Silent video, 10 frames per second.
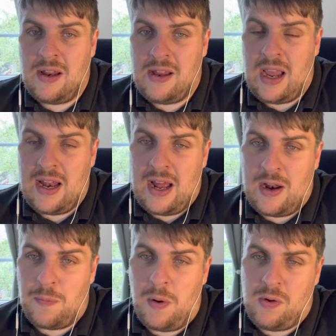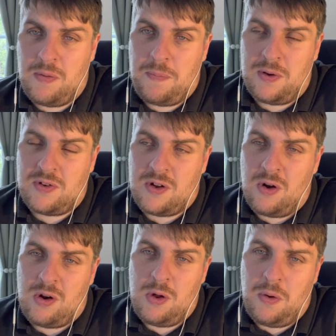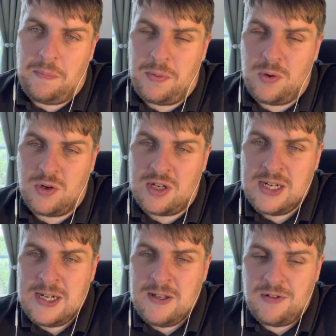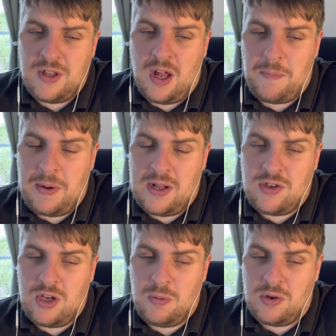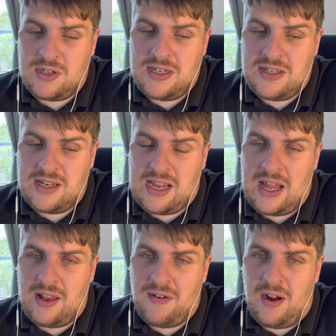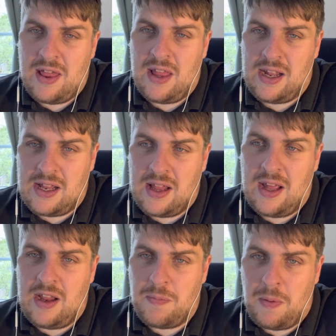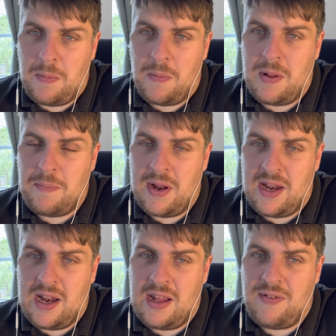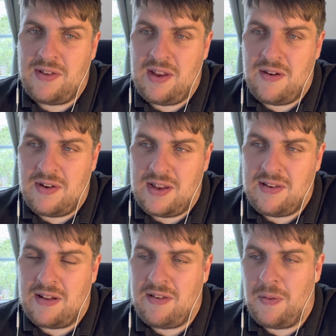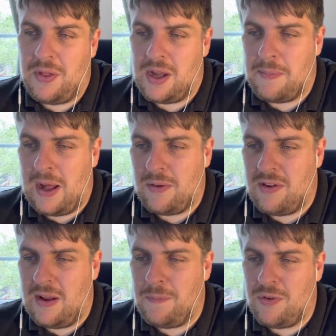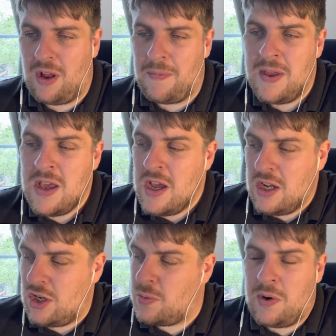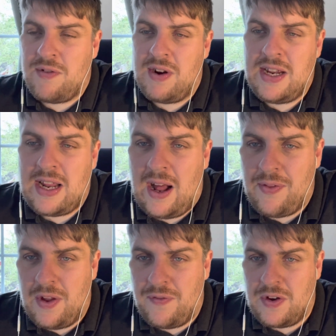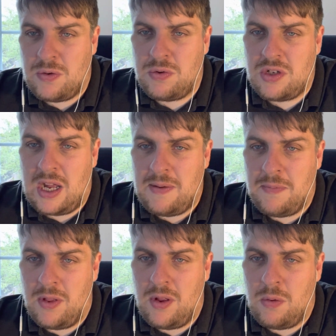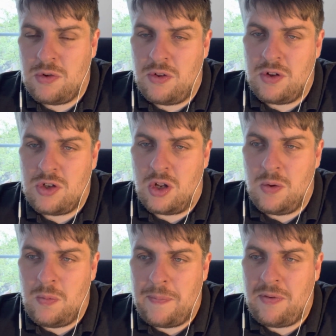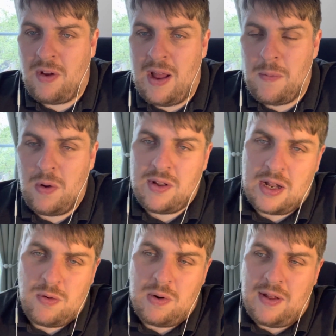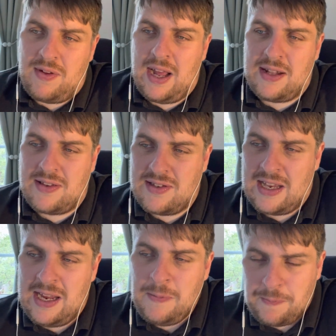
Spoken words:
getting Ange Postecoglu on board. Being 2 Aussies together, I think that he's probably been in Levy's ear and he said something about it. So just want to read out the official statement that was on the Tottenham website, what Daniel Levy had to say.